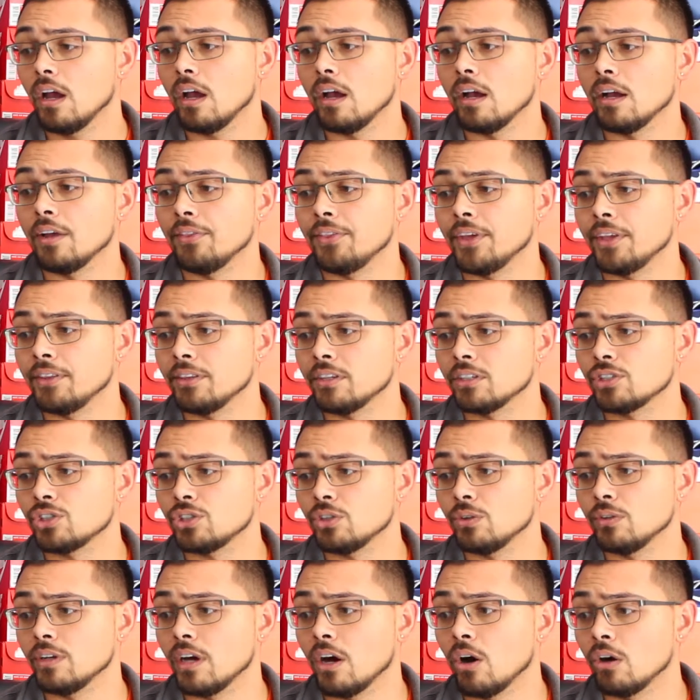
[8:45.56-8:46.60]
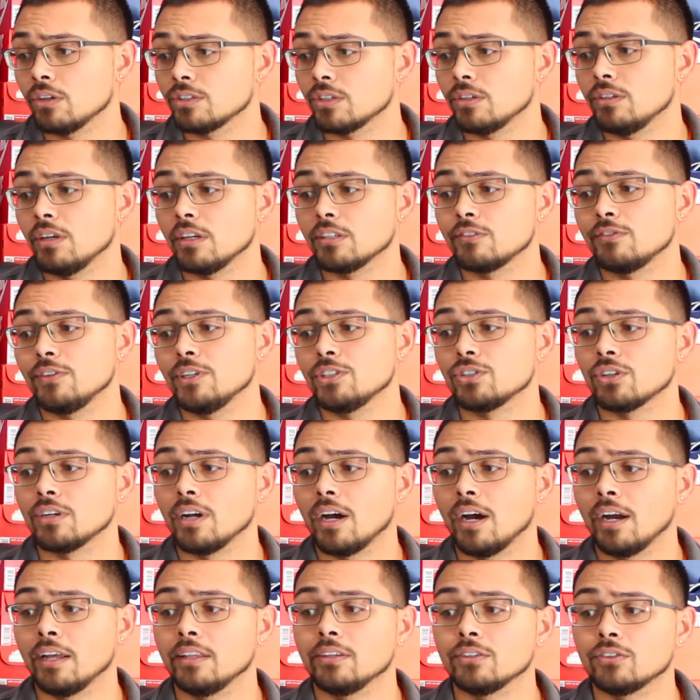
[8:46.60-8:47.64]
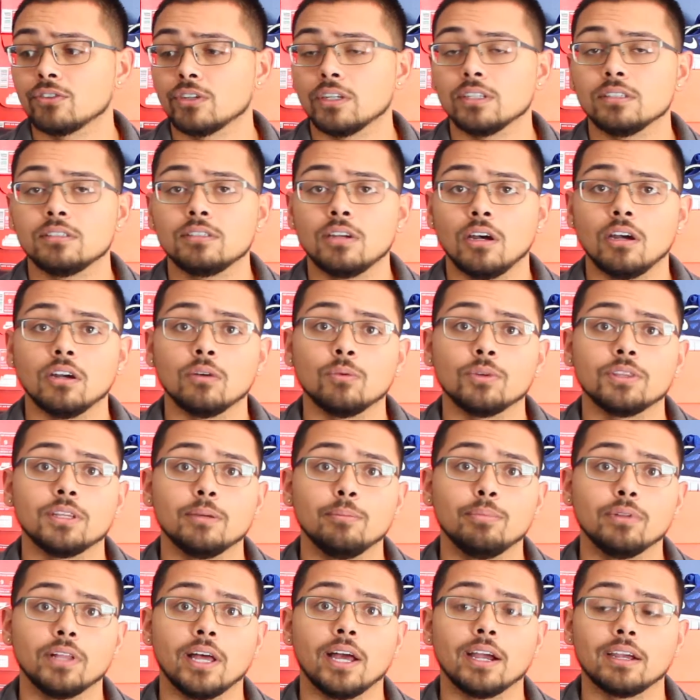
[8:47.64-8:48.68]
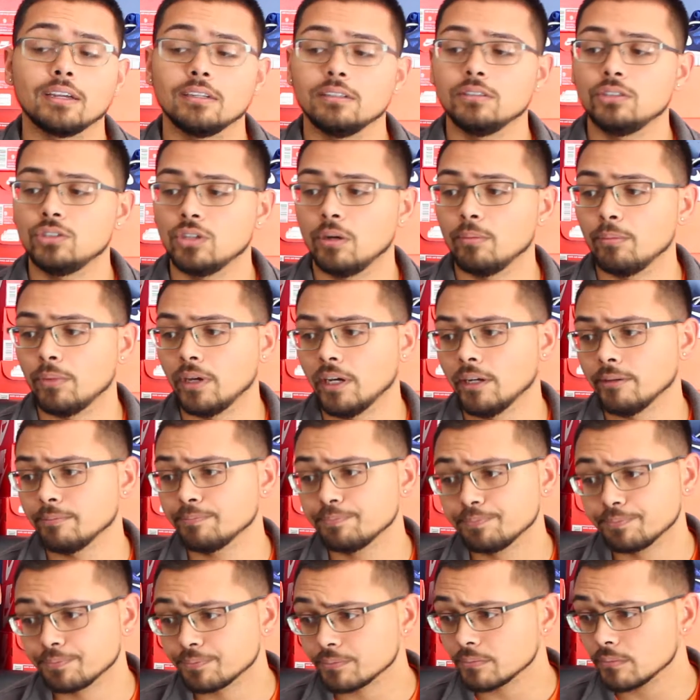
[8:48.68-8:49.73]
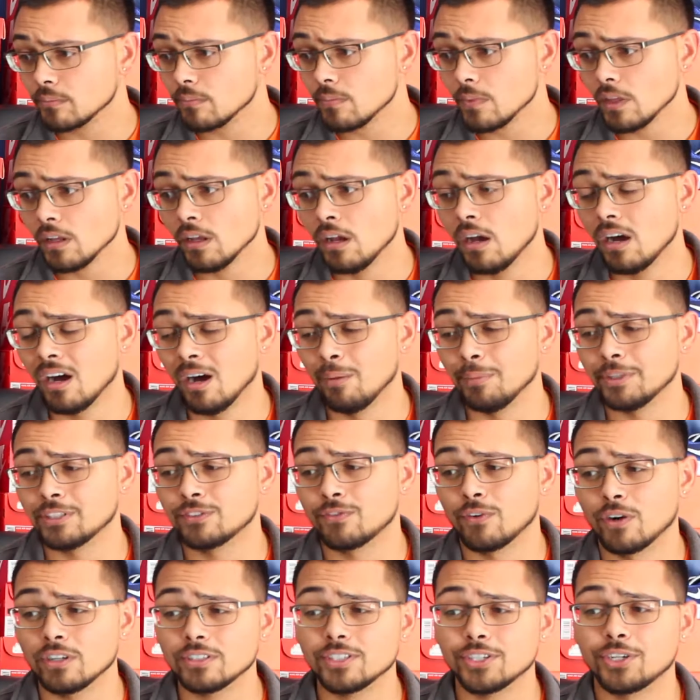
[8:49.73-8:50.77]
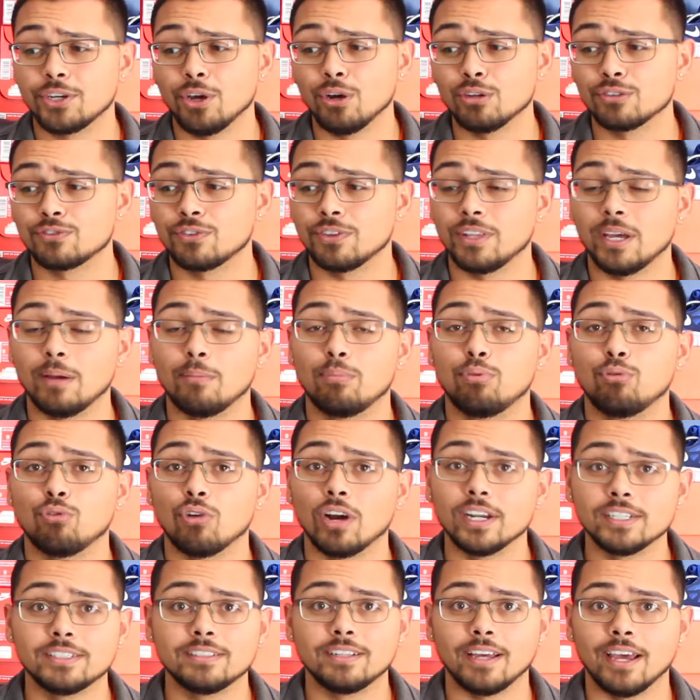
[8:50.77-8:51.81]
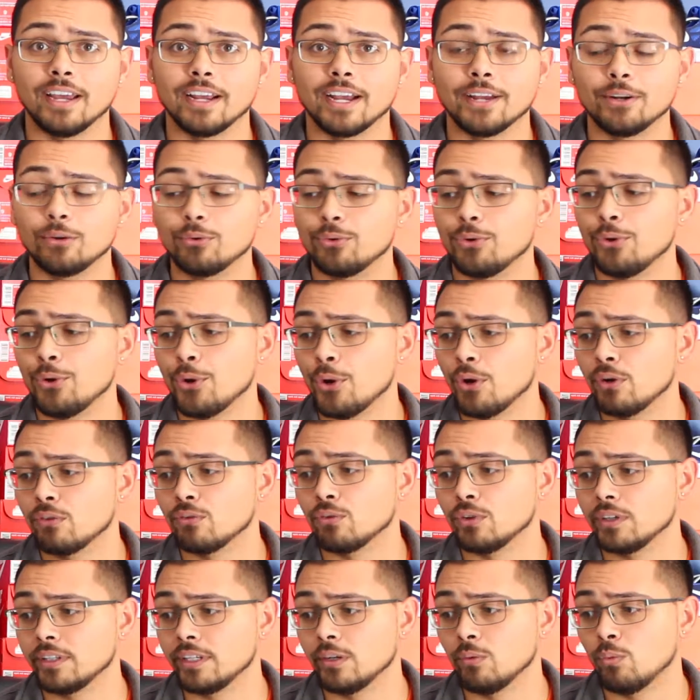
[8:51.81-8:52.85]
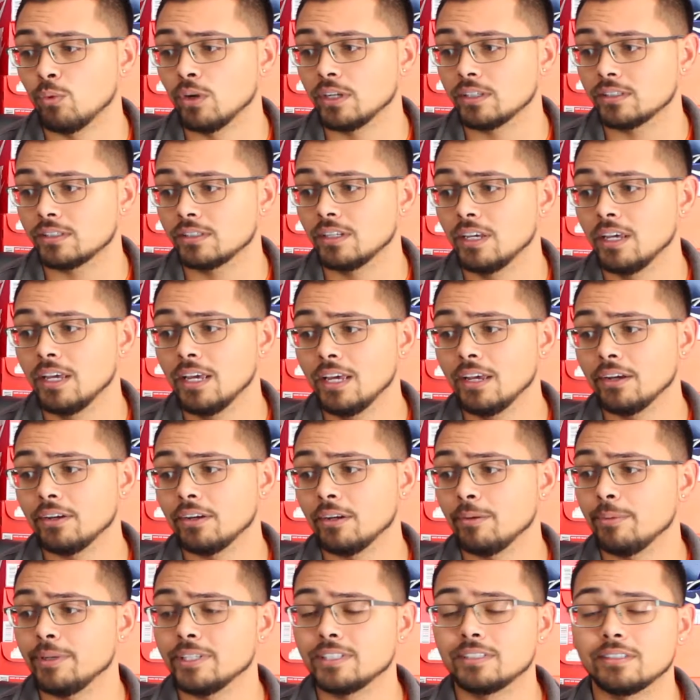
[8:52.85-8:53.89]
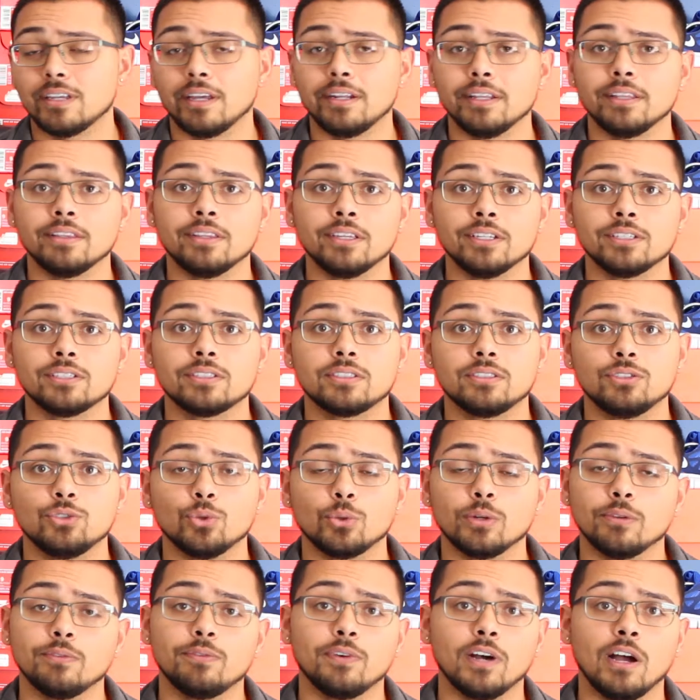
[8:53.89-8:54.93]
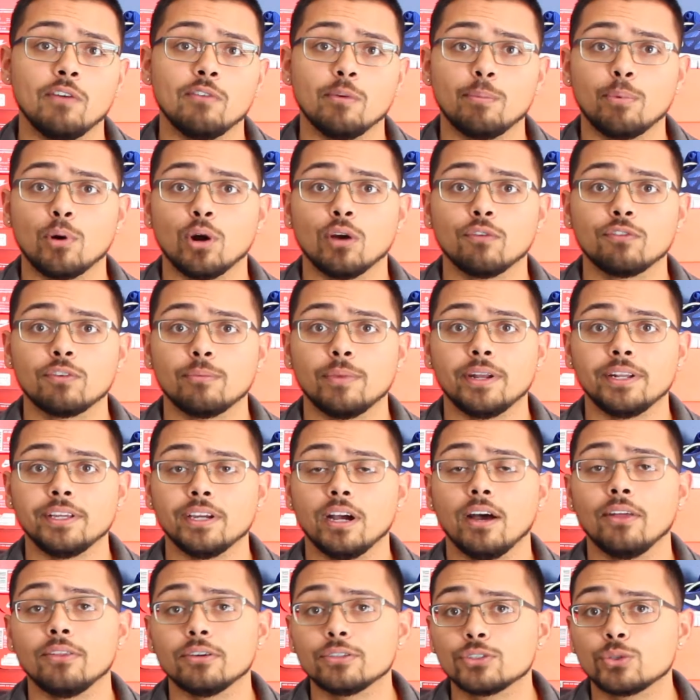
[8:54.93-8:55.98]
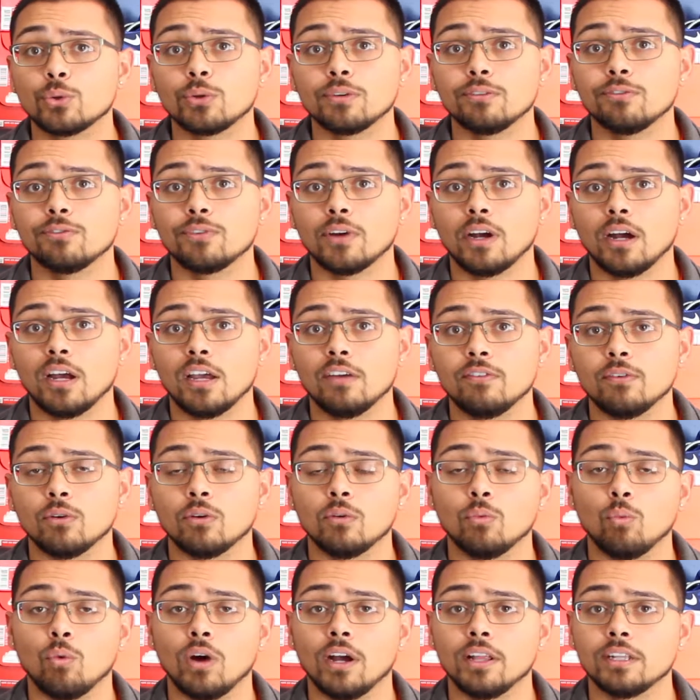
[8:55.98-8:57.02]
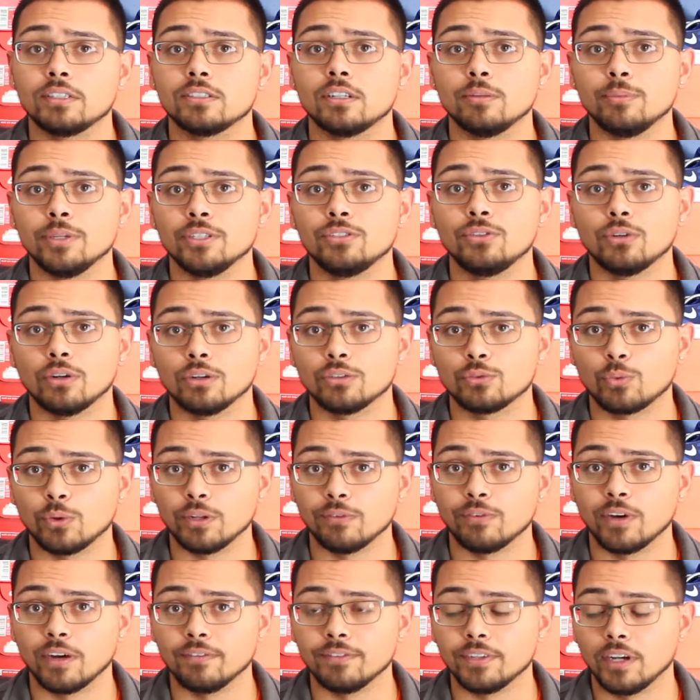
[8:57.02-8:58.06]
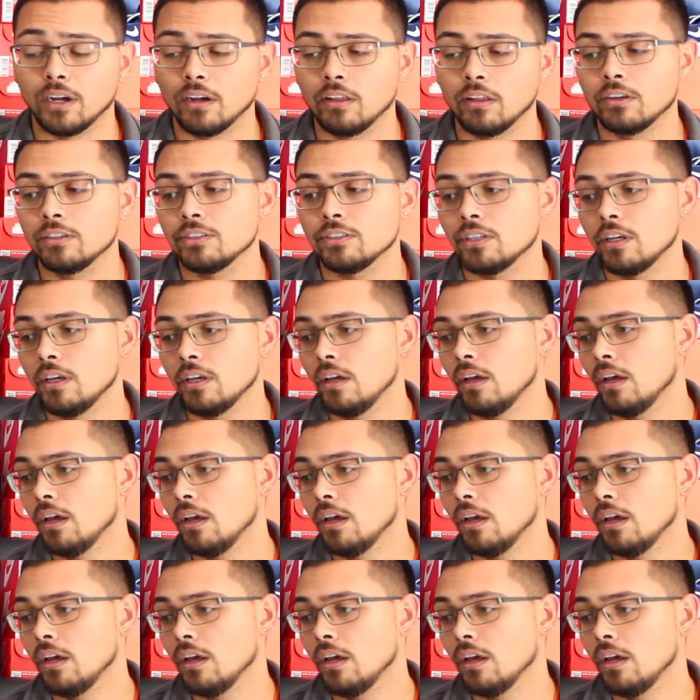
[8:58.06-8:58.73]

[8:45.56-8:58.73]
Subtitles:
And then this shoe also does feature an island green tongue with a black Jumpman. As far as it goes for that price tag, I don't know really what's going to be setting this Jordan 5 apart from any other Jordan 5 on why it's going to be $225.